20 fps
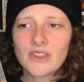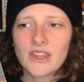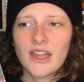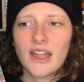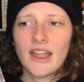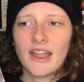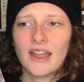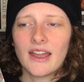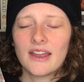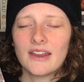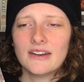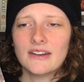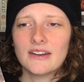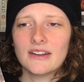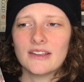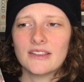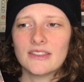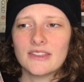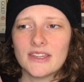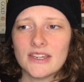And
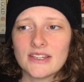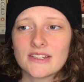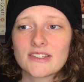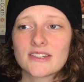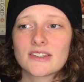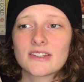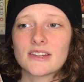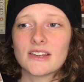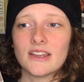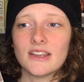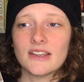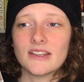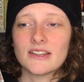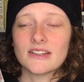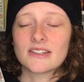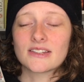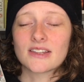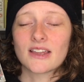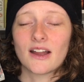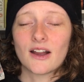this
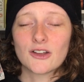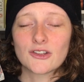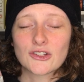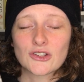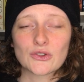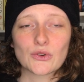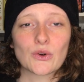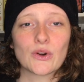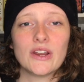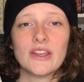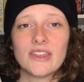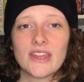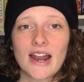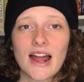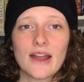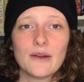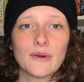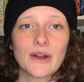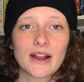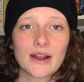is a story that
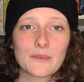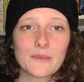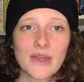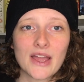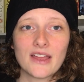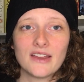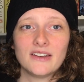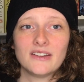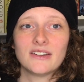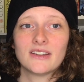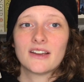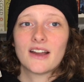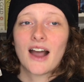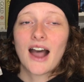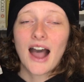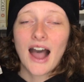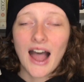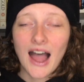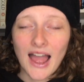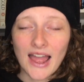I recommend
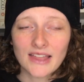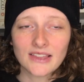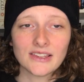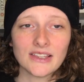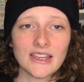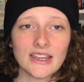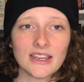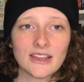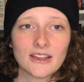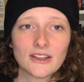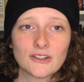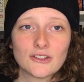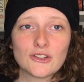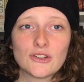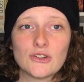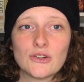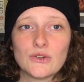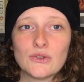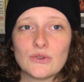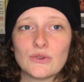highly
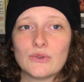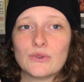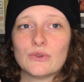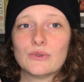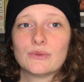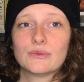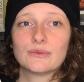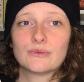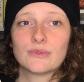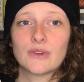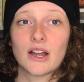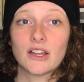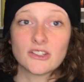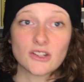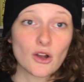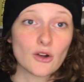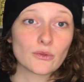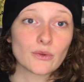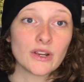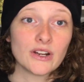to
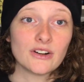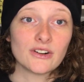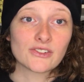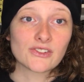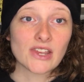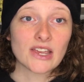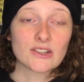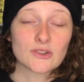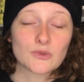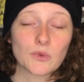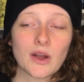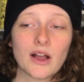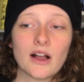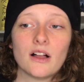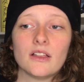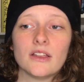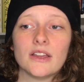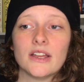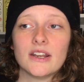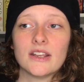adult readers as
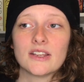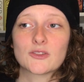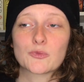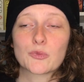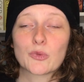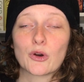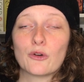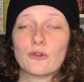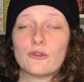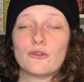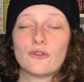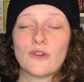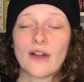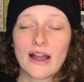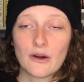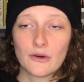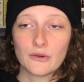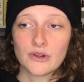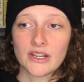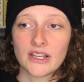well. It is
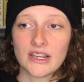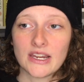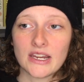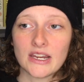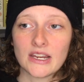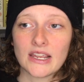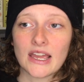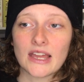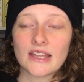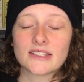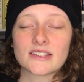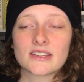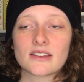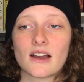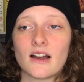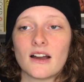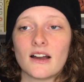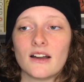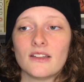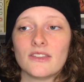profound. He gets,
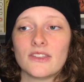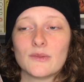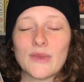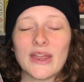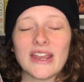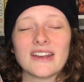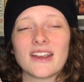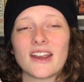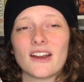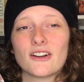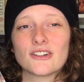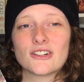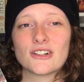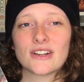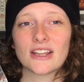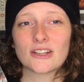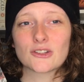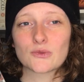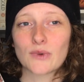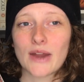uh, the main character
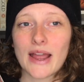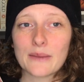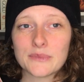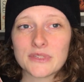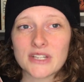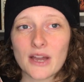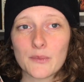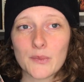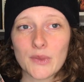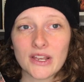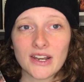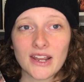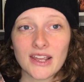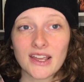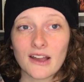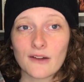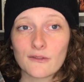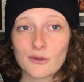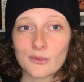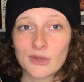gets wrapped up in a
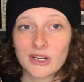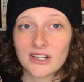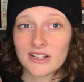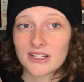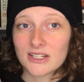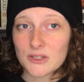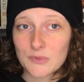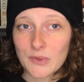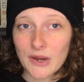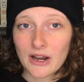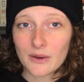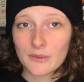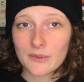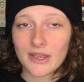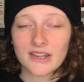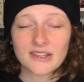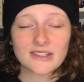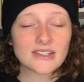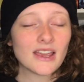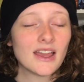government
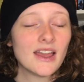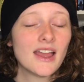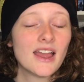experiment